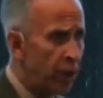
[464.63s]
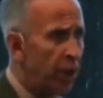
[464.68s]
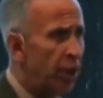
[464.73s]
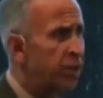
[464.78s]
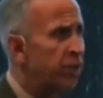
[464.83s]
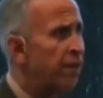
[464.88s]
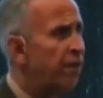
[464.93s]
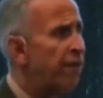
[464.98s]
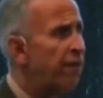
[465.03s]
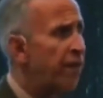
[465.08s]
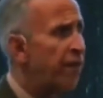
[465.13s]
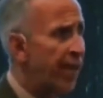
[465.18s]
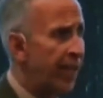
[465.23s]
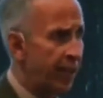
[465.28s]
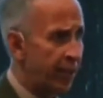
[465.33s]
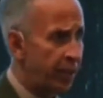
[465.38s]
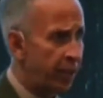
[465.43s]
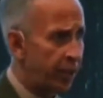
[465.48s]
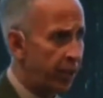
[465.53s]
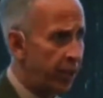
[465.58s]
it's a
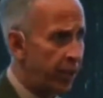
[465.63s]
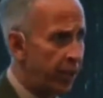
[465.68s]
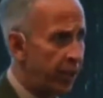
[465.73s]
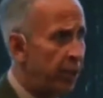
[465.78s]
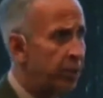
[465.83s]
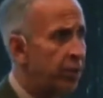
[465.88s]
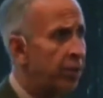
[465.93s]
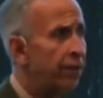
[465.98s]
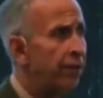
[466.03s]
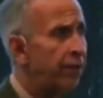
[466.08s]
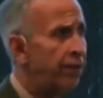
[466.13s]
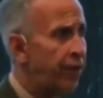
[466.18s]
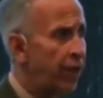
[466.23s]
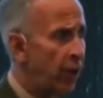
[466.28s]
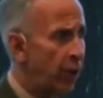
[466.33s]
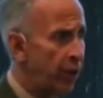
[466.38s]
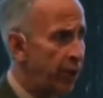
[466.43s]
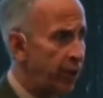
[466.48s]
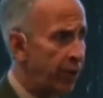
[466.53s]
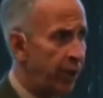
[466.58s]
fantasy, it's a
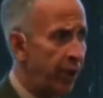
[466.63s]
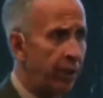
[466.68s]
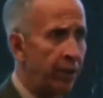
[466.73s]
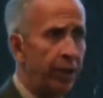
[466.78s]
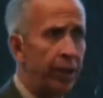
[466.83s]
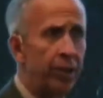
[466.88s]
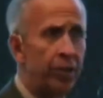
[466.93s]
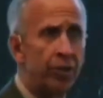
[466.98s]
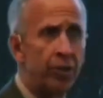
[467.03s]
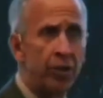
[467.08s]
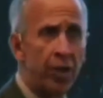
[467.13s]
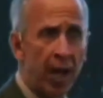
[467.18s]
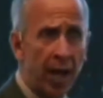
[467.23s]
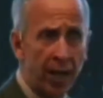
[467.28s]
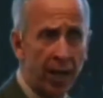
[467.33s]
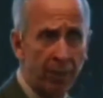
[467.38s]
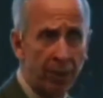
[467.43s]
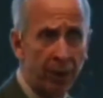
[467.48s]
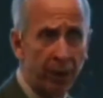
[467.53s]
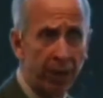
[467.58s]
fairy tale, it's
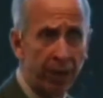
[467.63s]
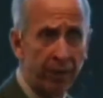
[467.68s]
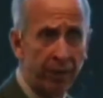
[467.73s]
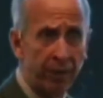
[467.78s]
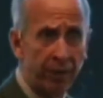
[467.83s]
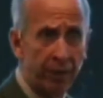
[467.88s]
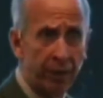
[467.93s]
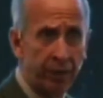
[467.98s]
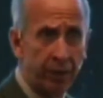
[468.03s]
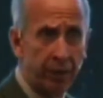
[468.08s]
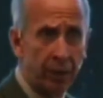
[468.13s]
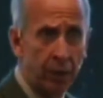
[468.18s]
not a belief.